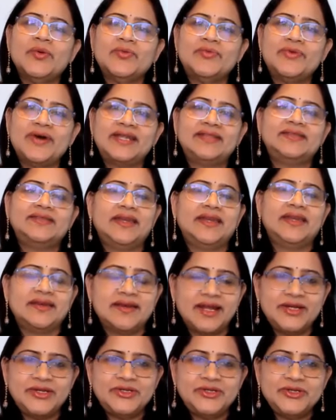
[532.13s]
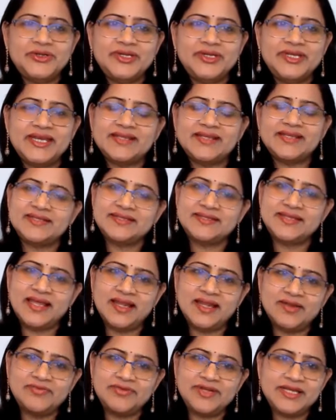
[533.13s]
for their continuous
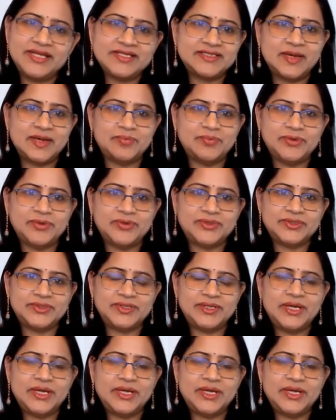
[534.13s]
selfless support